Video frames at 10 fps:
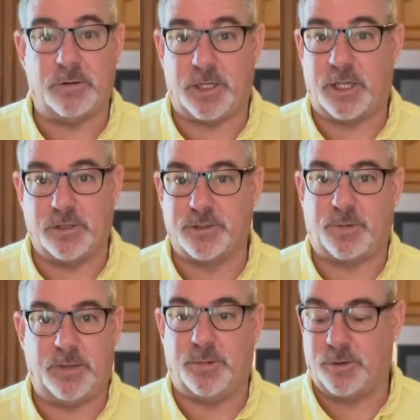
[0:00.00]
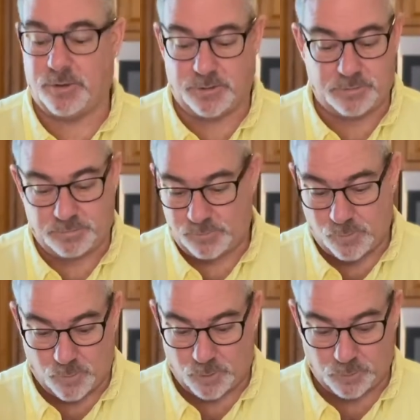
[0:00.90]
It kills people
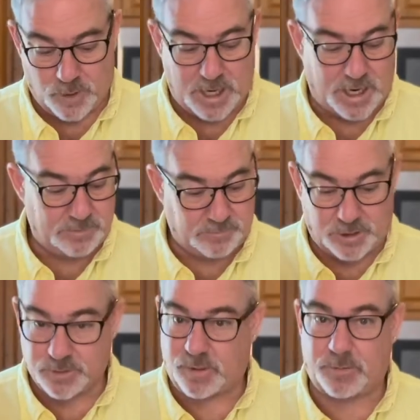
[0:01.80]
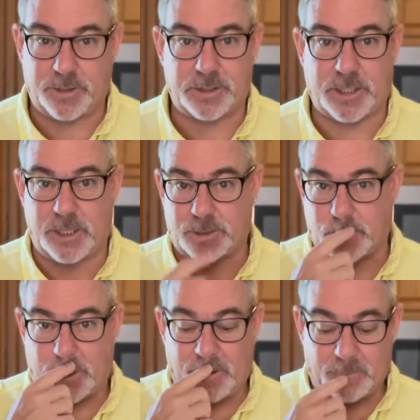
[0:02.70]
worldwide, it kills people in this
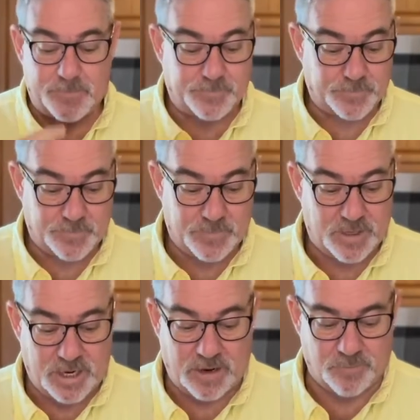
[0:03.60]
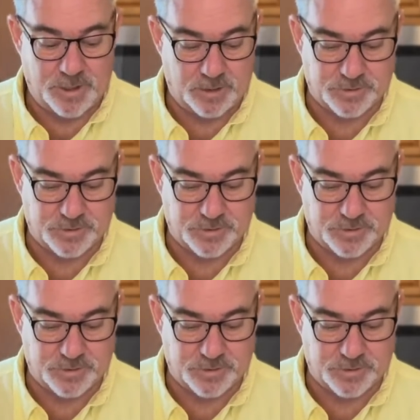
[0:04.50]
country every year.